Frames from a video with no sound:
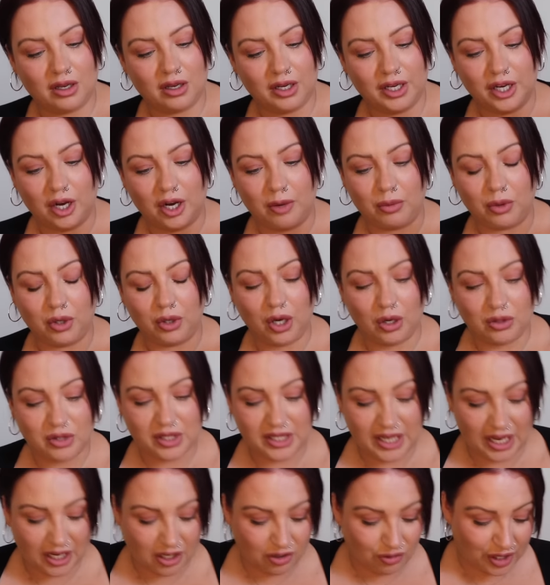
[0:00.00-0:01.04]
you know, put loads
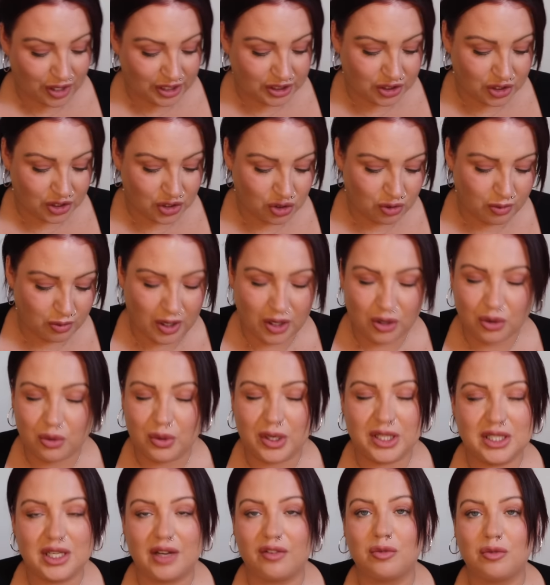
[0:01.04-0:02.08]
of decorations up. I
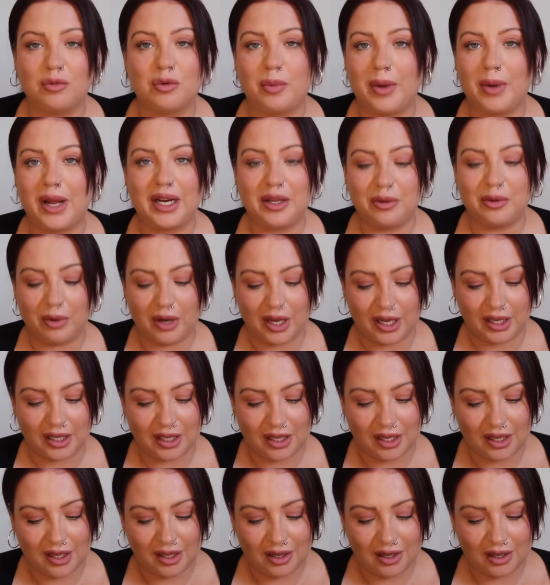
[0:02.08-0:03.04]
always have them up anyway.